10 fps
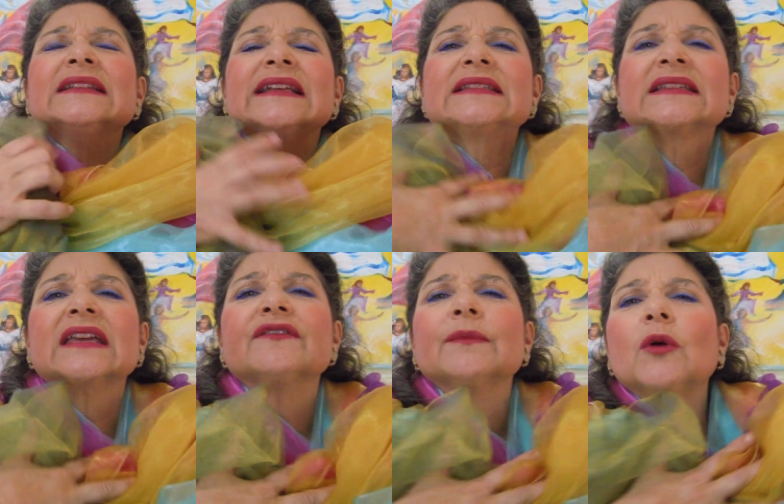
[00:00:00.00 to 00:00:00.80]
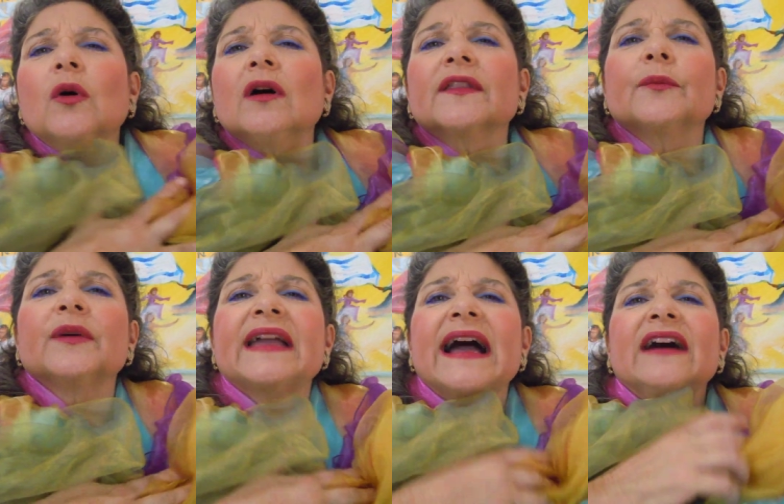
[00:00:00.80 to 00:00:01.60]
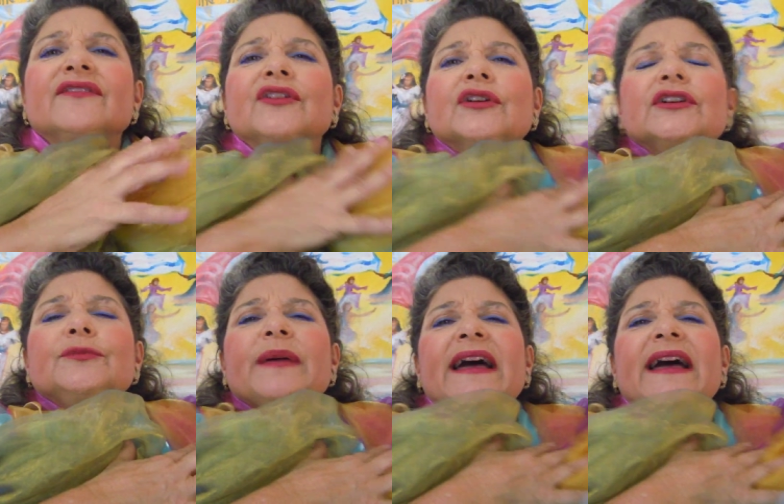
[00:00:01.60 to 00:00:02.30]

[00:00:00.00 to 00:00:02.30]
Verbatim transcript: Let's give Him all that we have good,